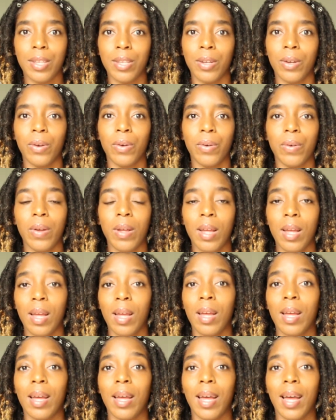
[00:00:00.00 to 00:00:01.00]
So
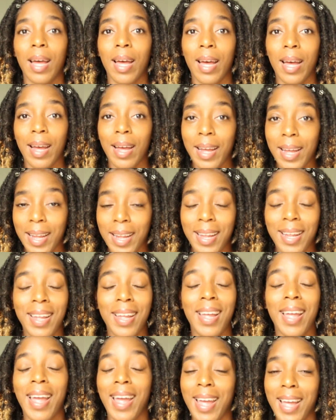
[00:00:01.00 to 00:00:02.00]

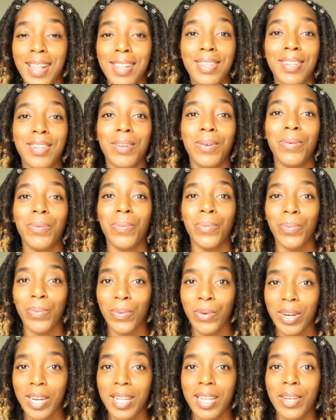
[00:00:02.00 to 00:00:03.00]
I had to
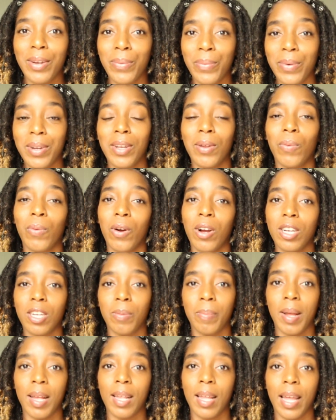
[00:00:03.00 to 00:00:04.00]
really
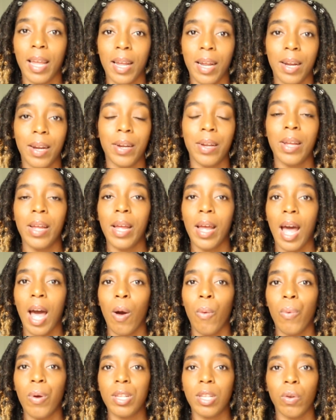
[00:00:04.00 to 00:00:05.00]
wash my hair.
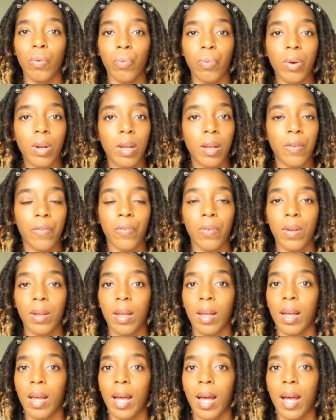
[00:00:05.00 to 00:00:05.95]
I wasn't rough.